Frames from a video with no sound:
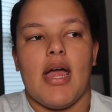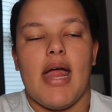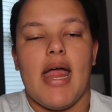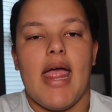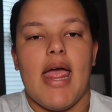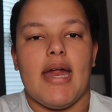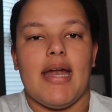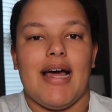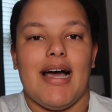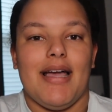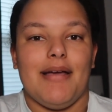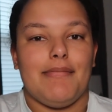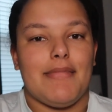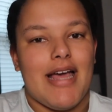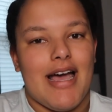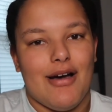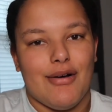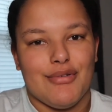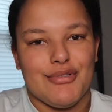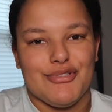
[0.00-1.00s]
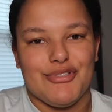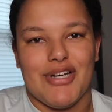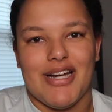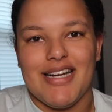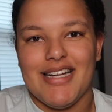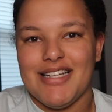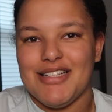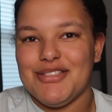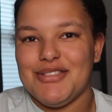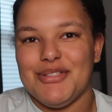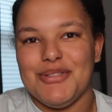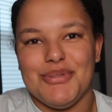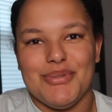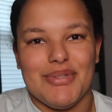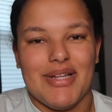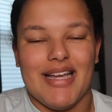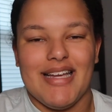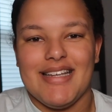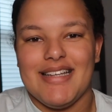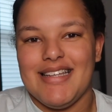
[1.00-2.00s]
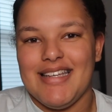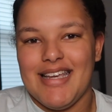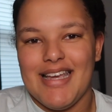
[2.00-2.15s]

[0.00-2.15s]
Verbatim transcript: And I'm now starting to like